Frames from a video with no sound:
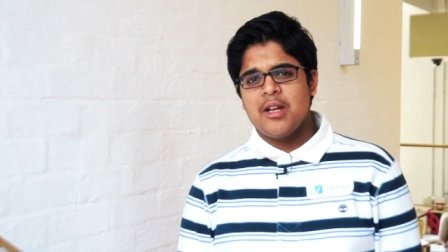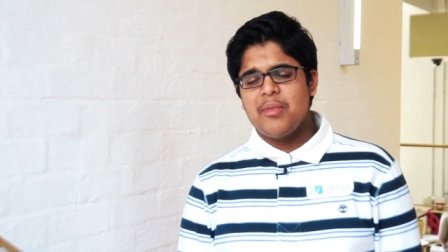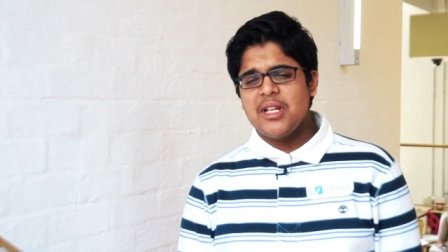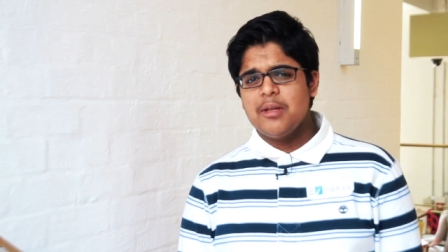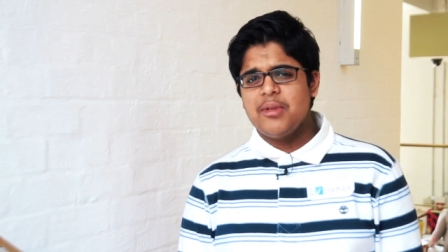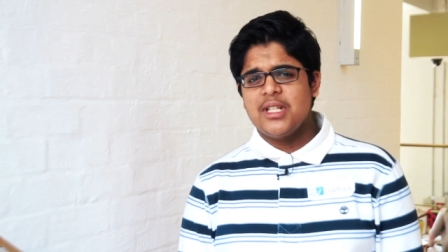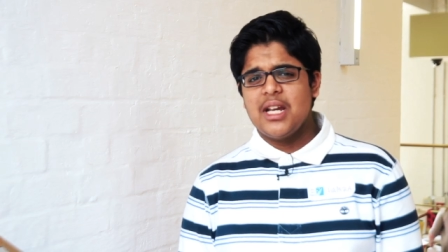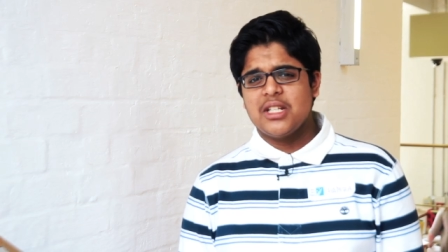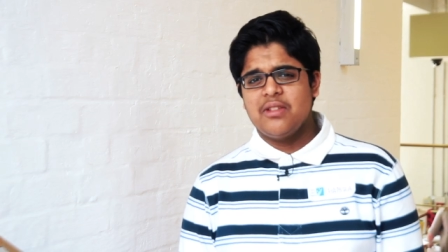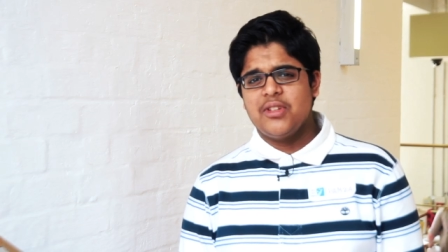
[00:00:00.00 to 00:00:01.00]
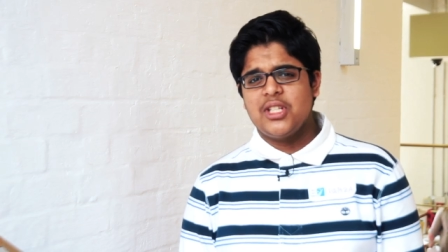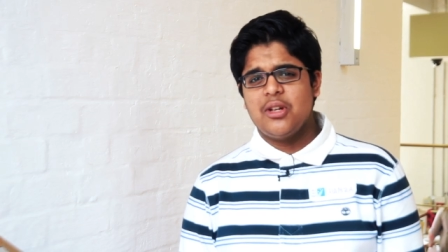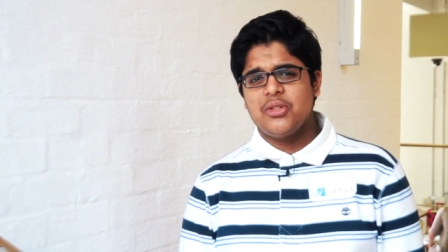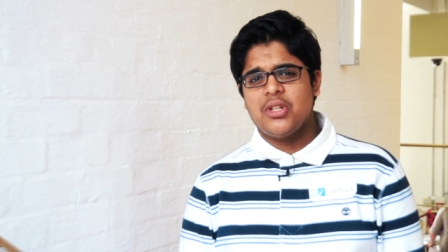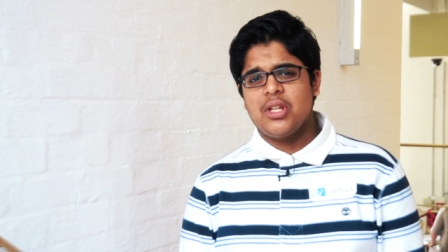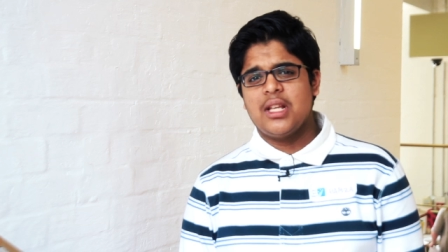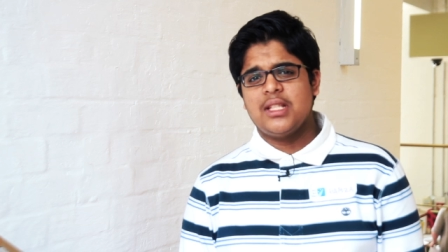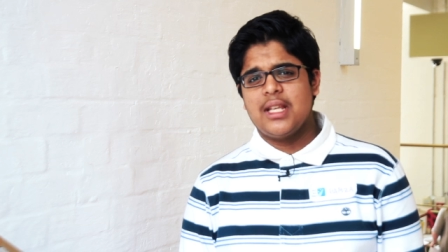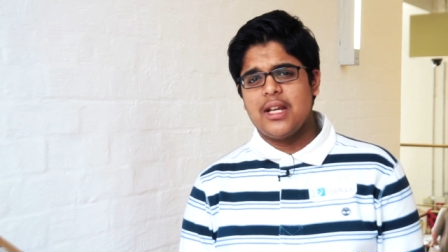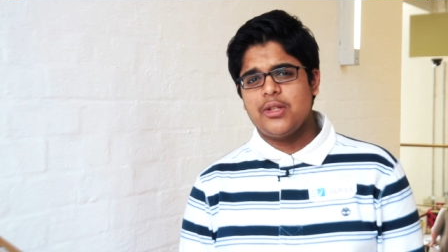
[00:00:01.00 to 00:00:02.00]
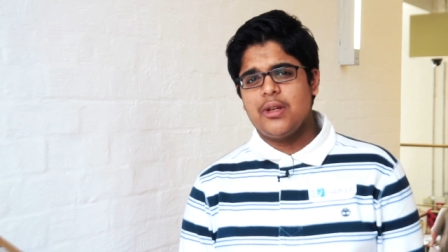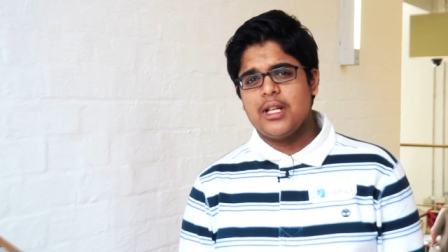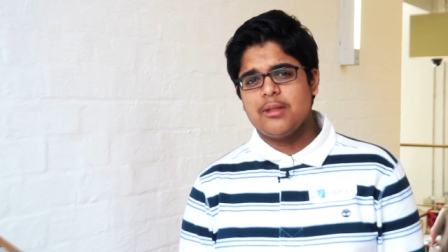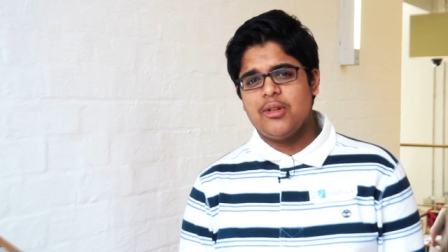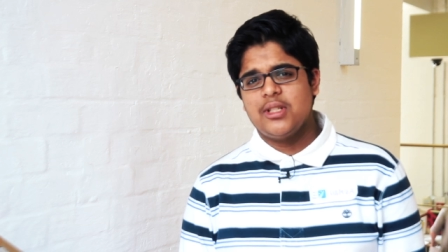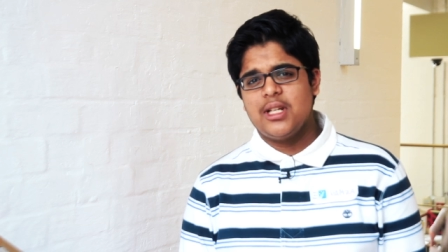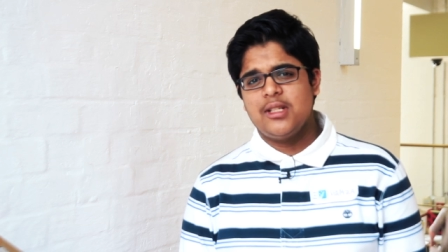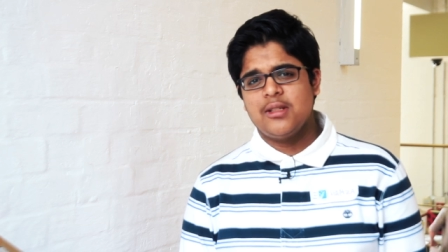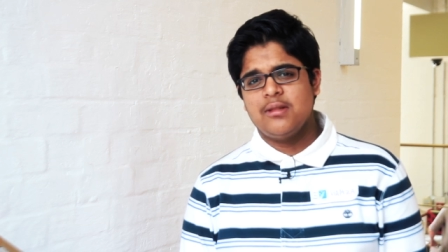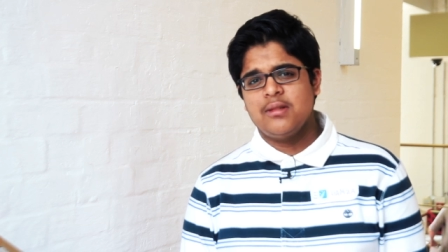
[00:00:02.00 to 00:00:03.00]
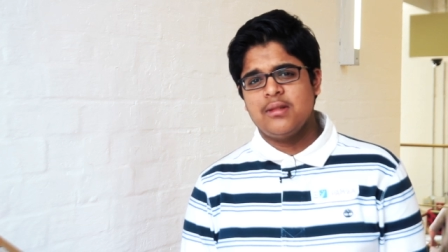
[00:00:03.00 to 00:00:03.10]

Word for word: Better protection for children against sexual exploitation.